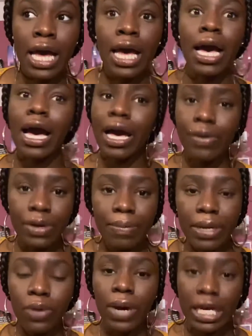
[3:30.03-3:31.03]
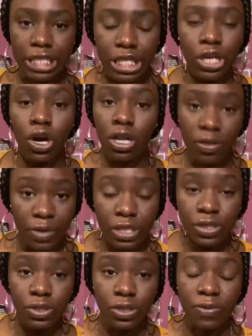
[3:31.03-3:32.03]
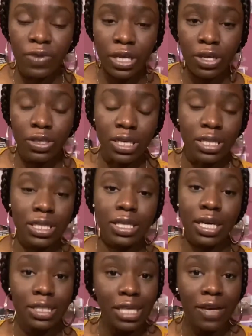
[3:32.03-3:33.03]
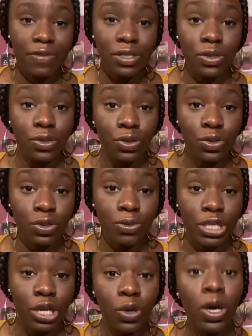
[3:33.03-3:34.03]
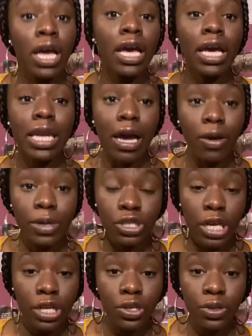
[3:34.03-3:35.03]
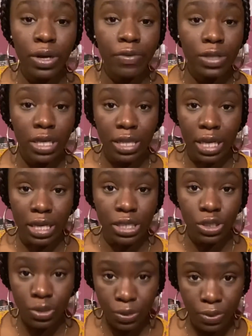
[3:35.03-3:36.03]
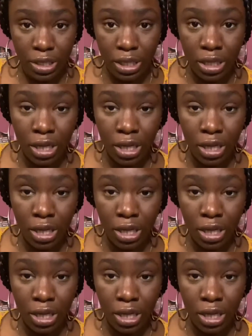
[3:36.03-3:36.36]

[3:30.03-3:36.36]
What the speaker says: I would be watching all of his YouTube videos, because he does have his own YouTube channel, and I'll be trying to do everything that he's doing,